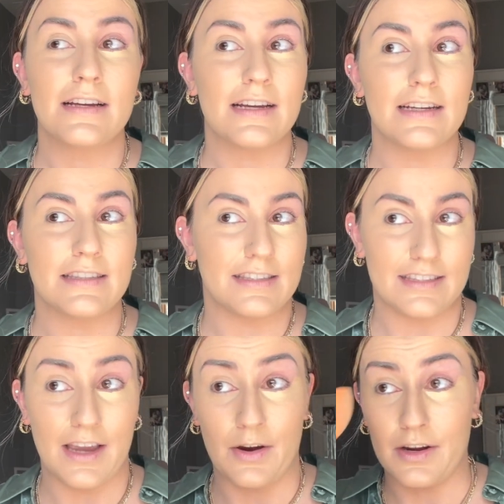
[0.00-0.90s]
it's
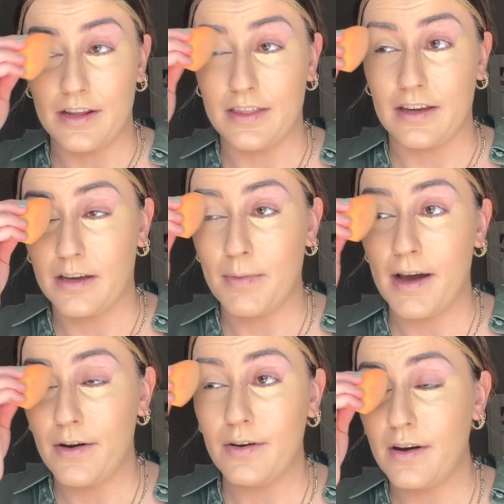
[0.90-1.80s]
scary to think
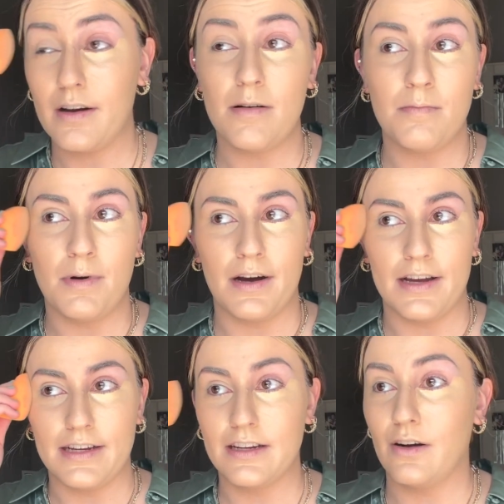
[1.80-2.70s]
about,
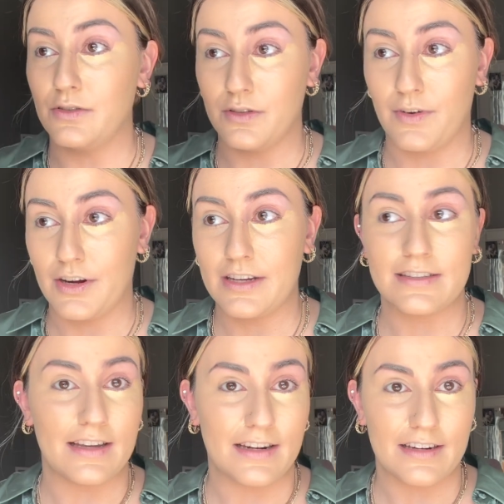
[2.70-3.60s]
but also very
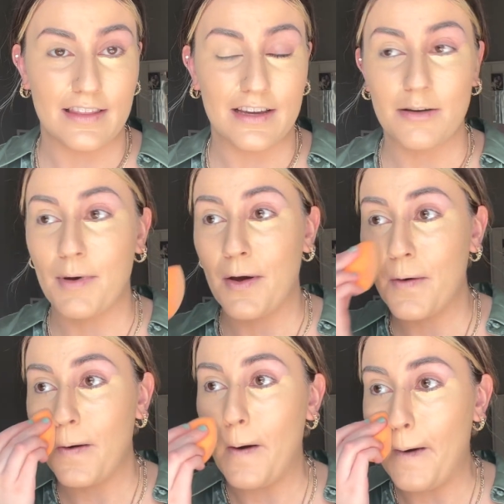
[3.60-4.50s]
exciting to think
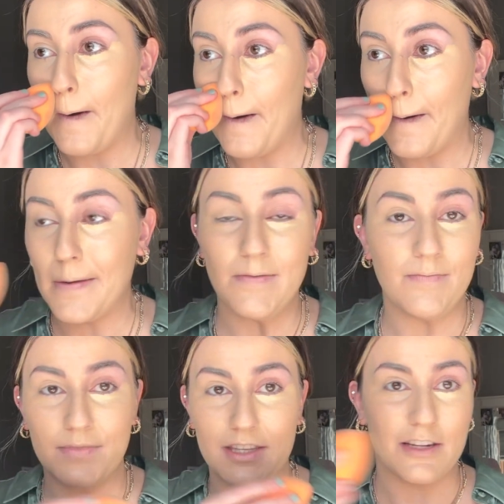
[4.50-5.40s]
about,
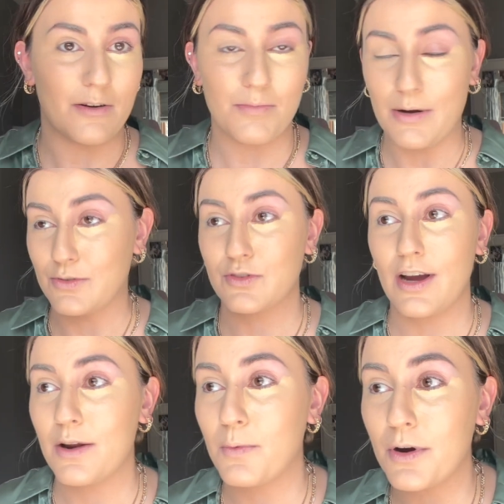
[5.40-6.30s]
you know,
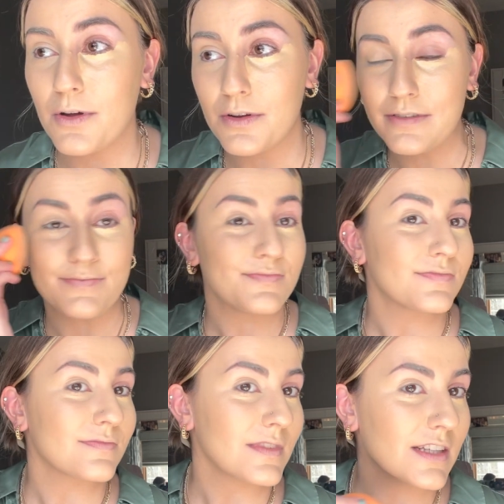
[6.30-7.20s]
post-grad world.
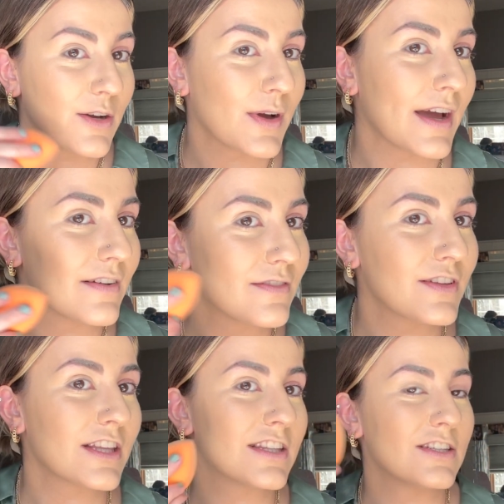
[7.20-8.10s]
Okay, I
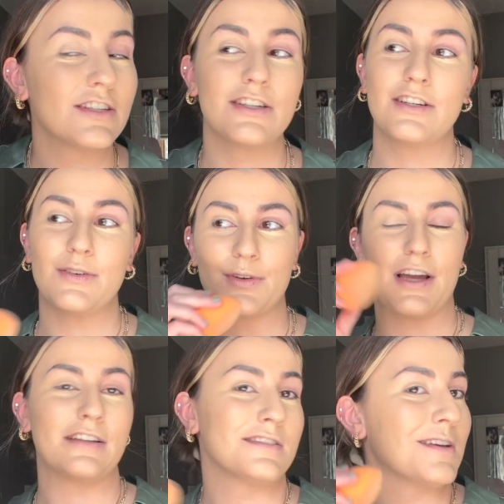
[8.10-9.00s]
feel like we're
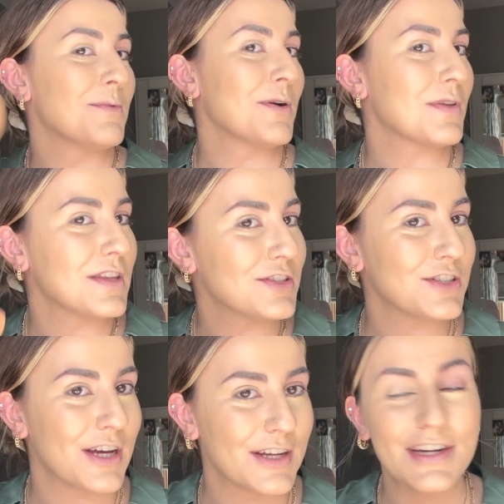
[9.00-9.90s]
getting somewhere with the
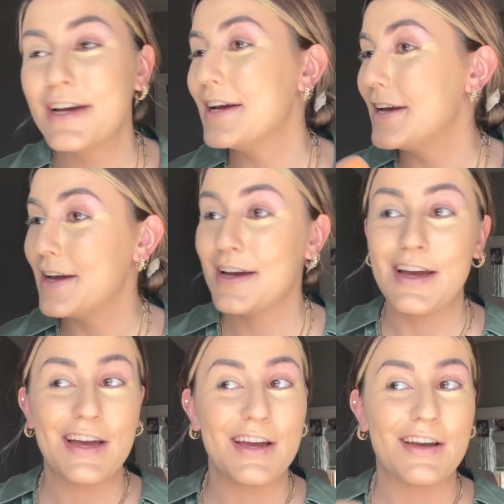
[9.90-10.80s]
shade.
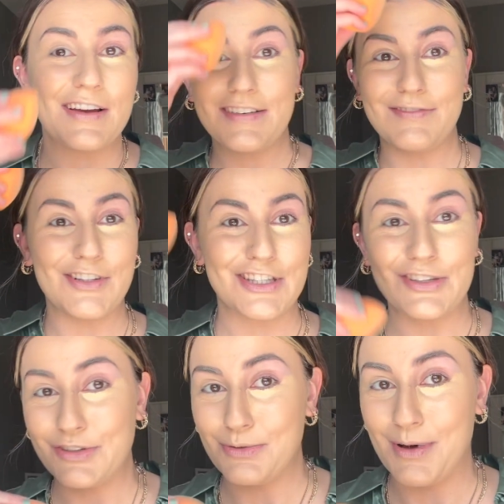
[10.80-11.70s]
Looks a
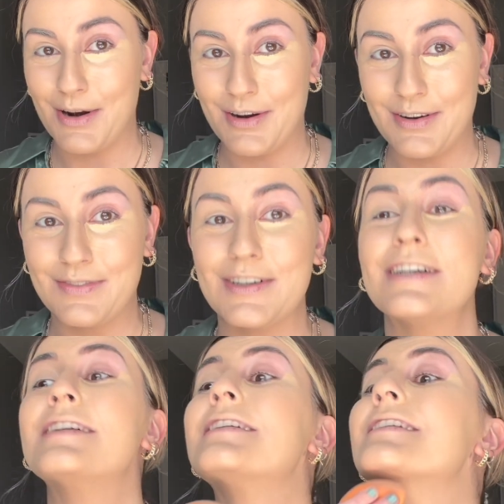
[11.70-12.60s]
little better,
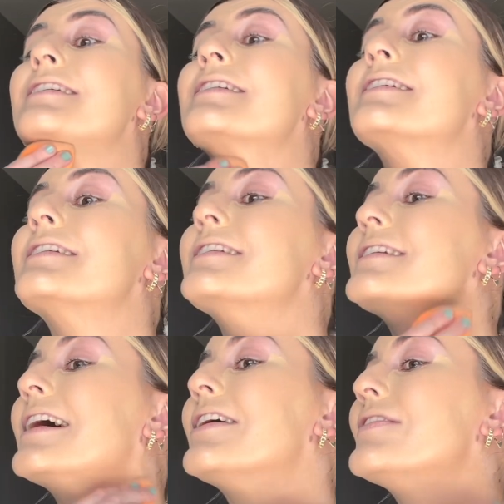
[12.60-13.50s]
but
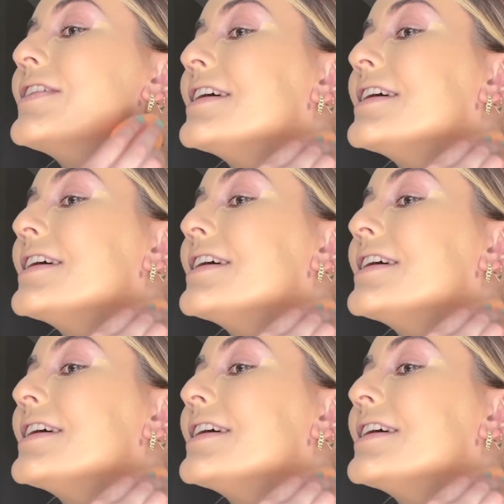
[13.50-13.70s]
damn.